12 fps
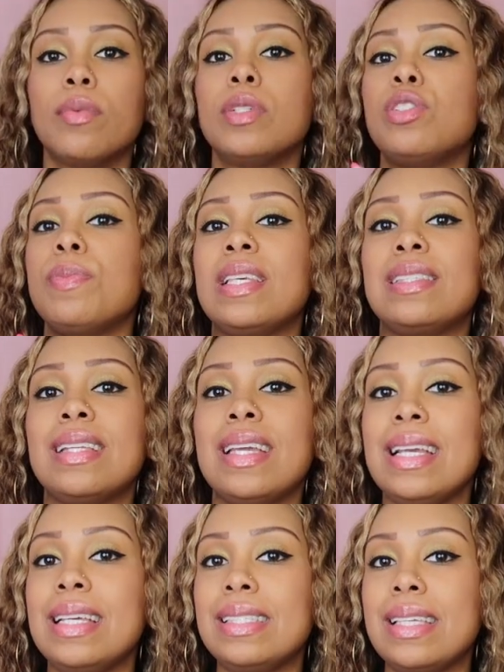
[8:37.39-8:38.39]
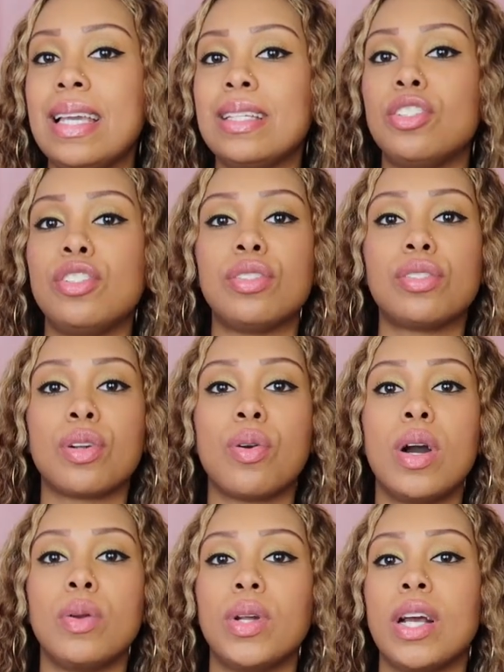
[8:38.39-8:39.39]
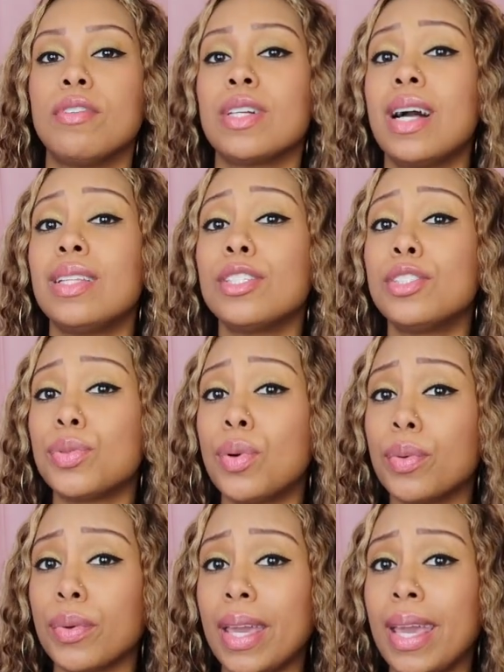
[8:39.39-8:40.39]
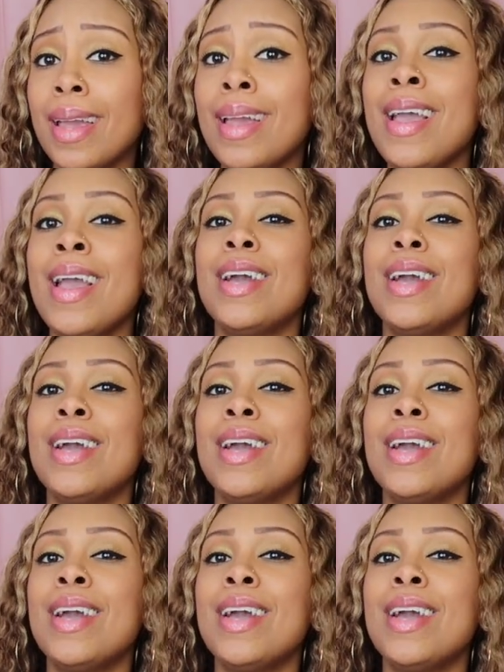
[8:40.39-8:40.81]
which makes it easy to just throw on whatever color jewelry